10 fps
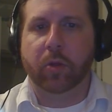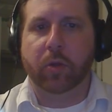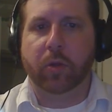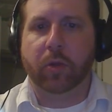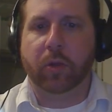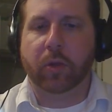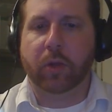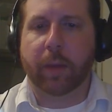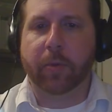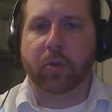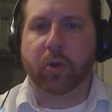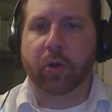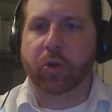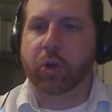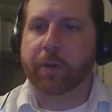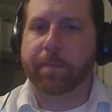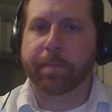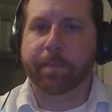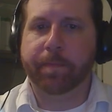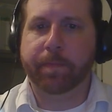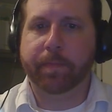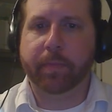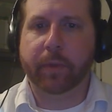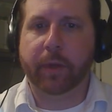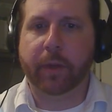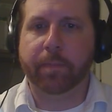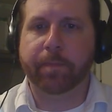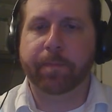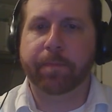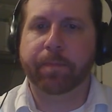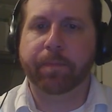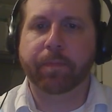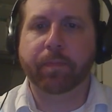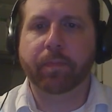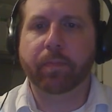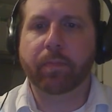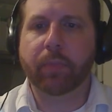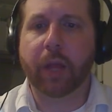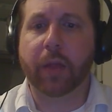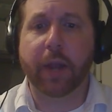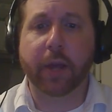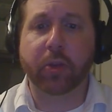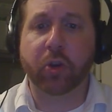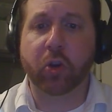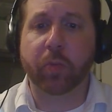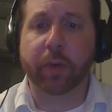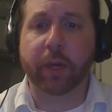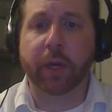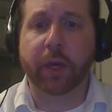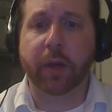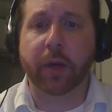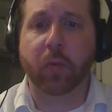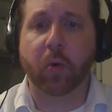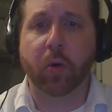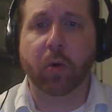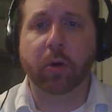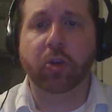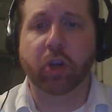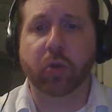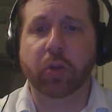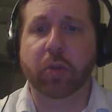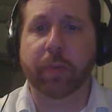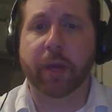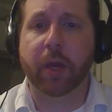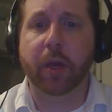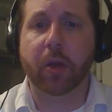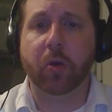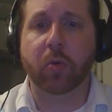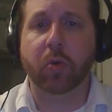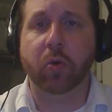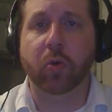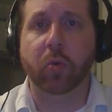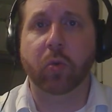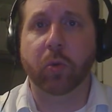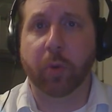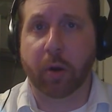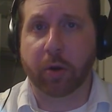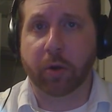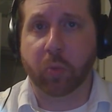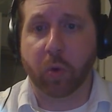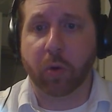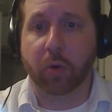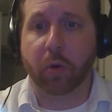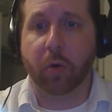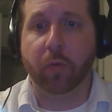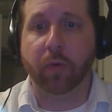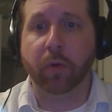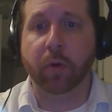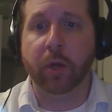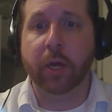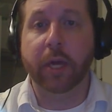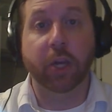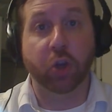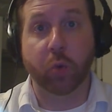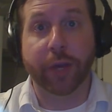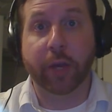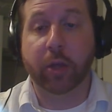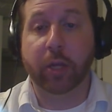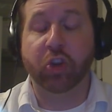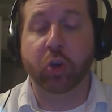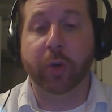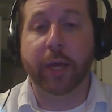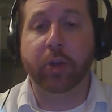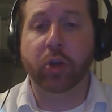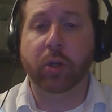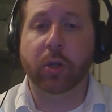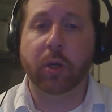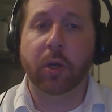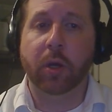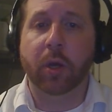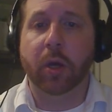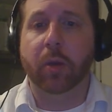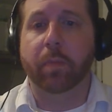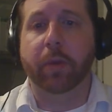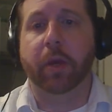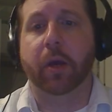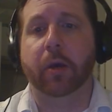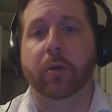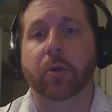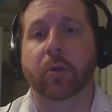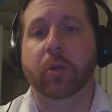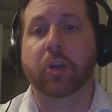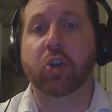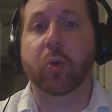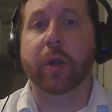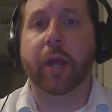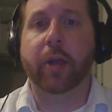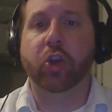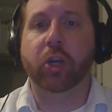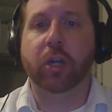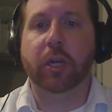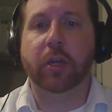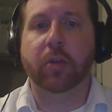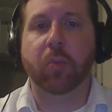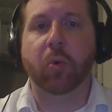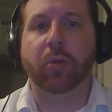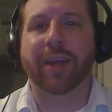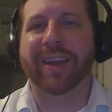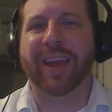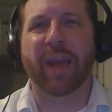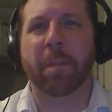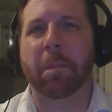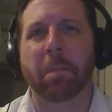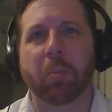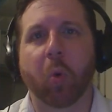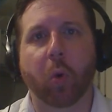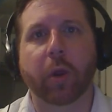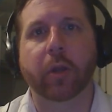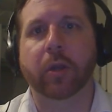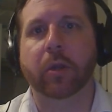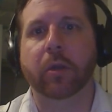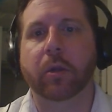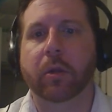Sapphire Charge. Okay. And the next turn would be Warhulk. Generally speaking, you prioritize Warhulk over Ingenuity Engine, because Ingenuity Engine is more late game oriented.